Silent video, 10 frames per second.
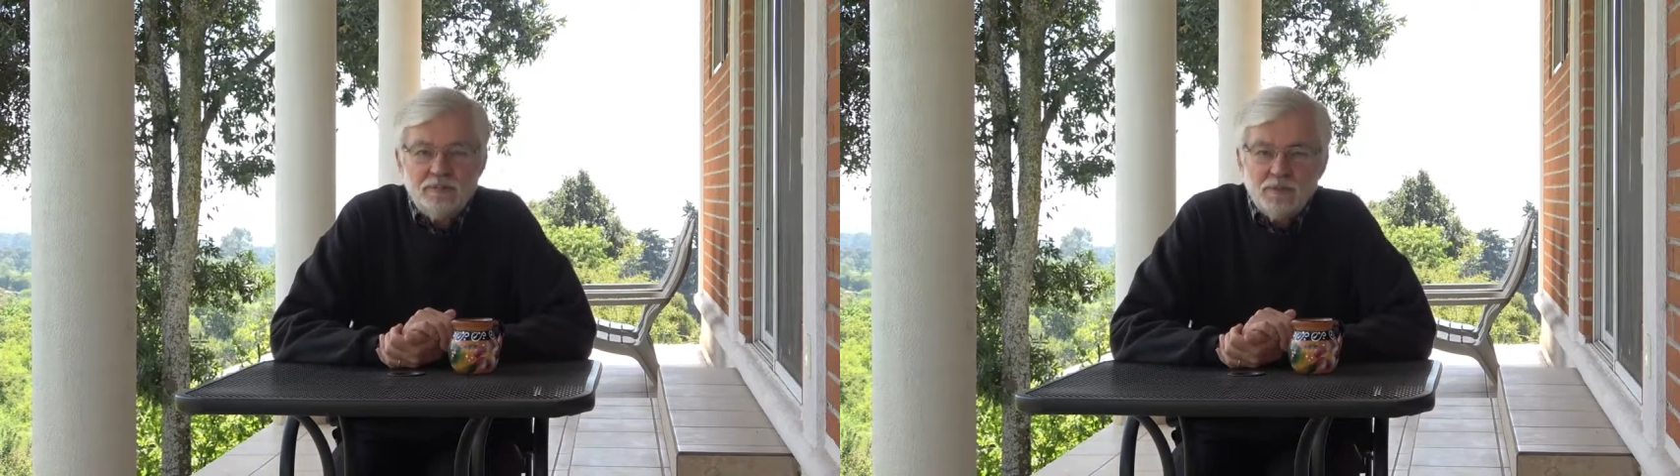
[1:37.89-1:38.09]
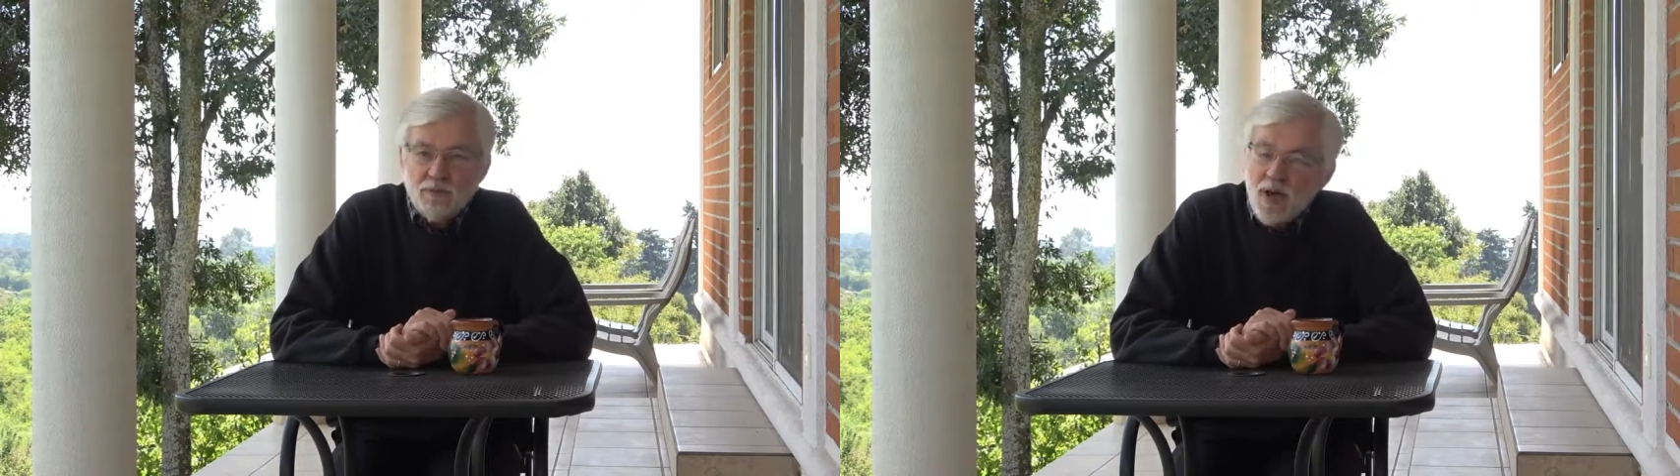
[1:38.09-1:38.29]

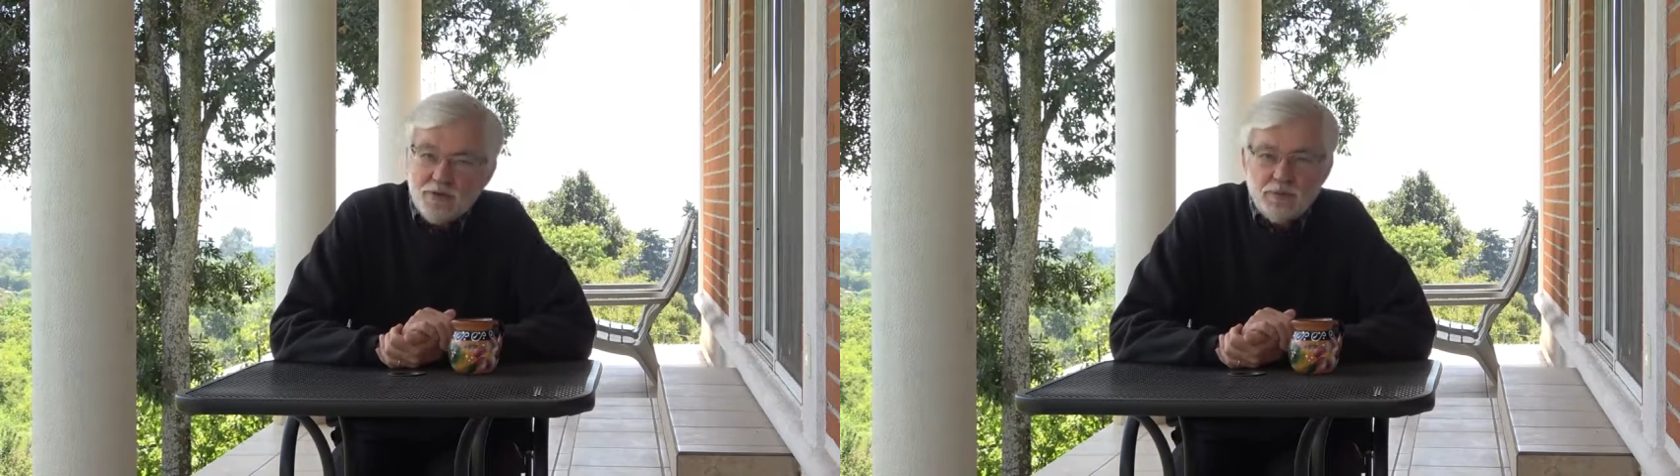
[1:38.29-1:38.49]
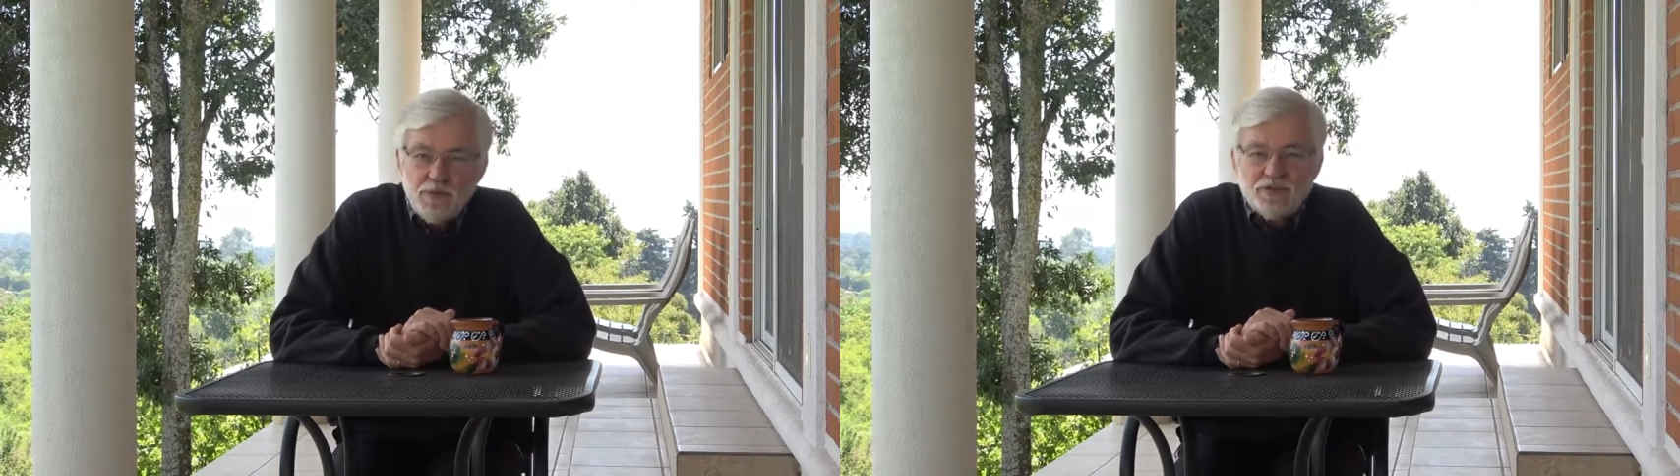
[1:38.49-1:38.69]

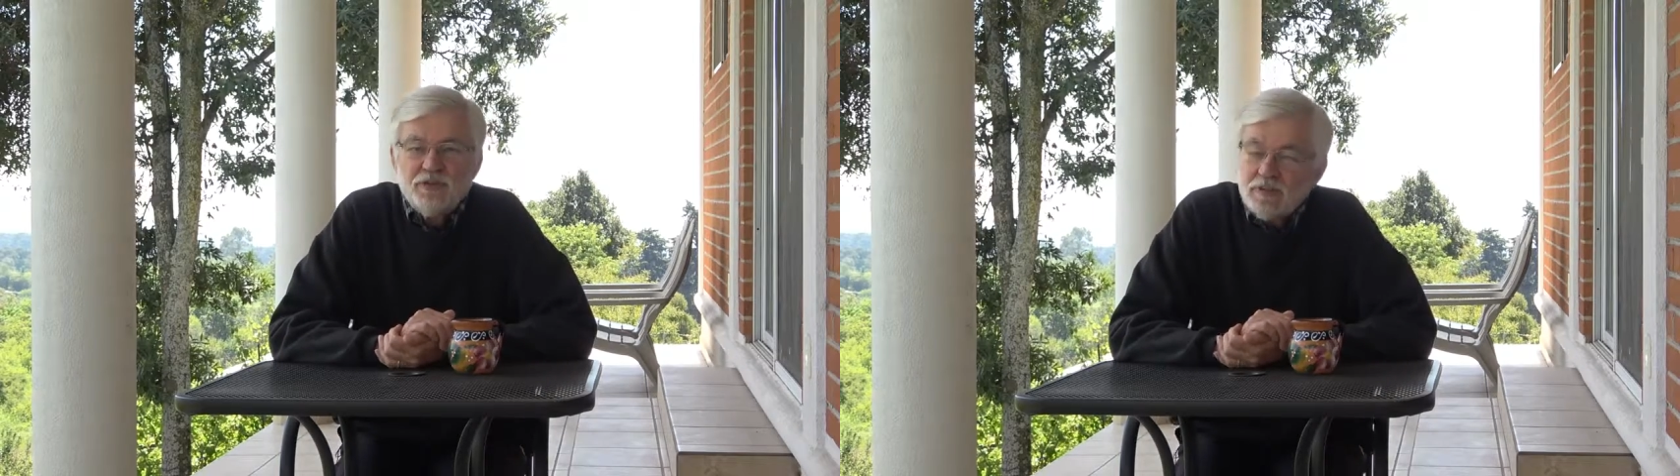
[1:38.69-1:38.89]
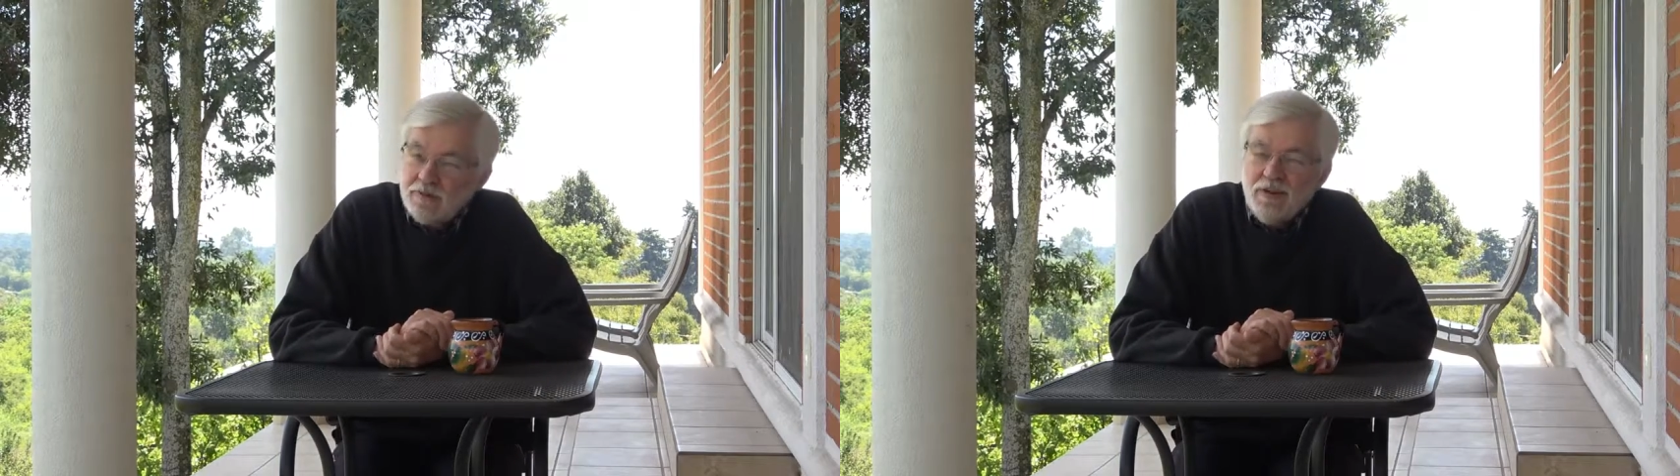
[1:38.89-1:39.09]
rather
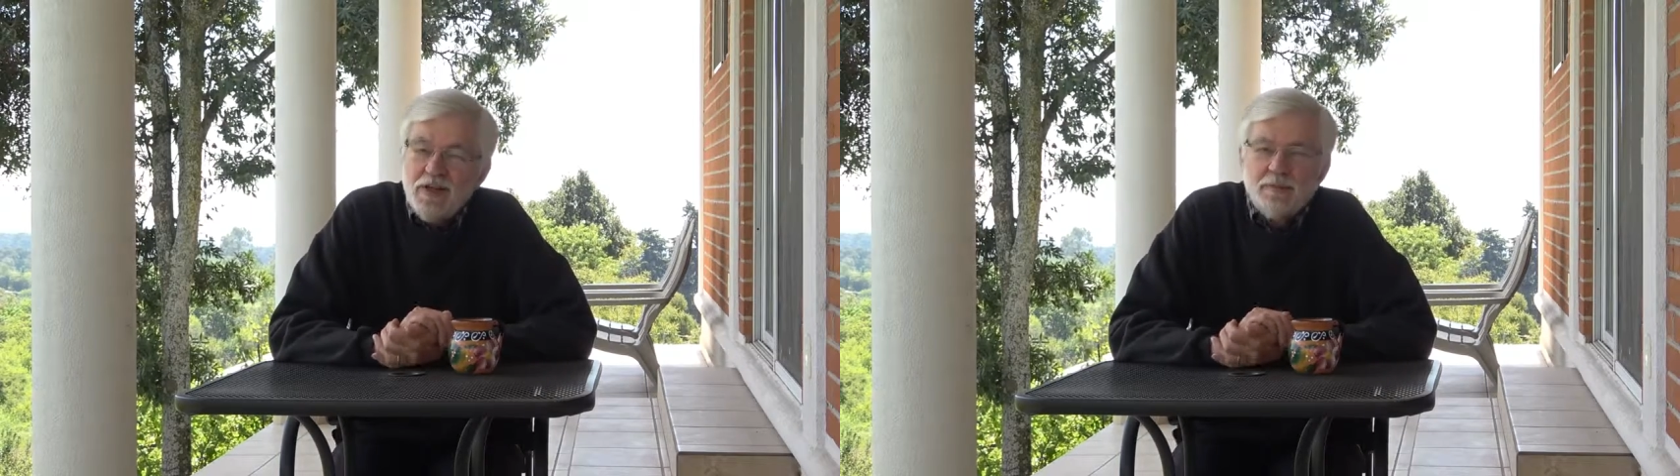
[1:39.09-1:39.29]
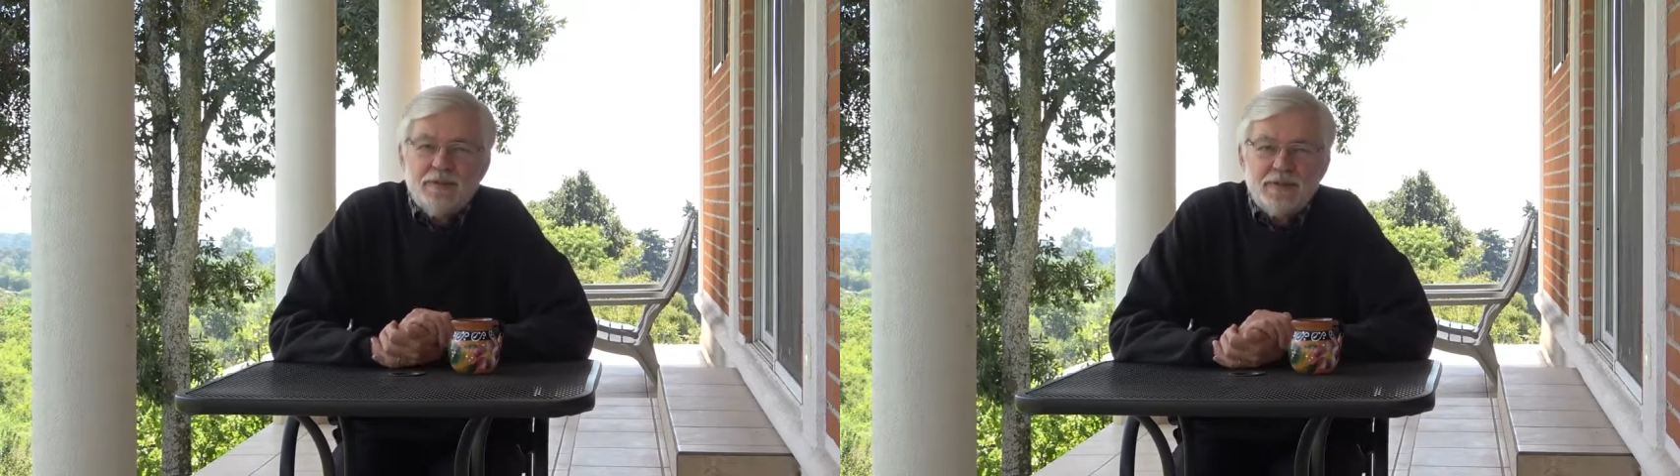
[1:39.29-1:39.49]
recent
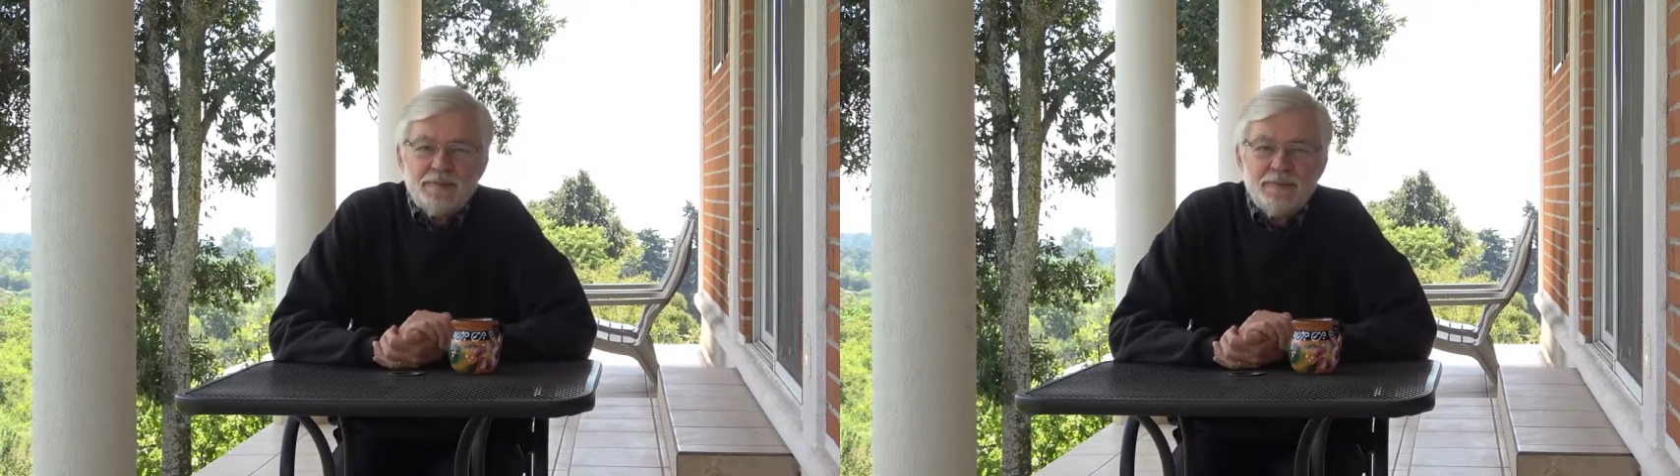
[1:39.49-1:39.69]
development.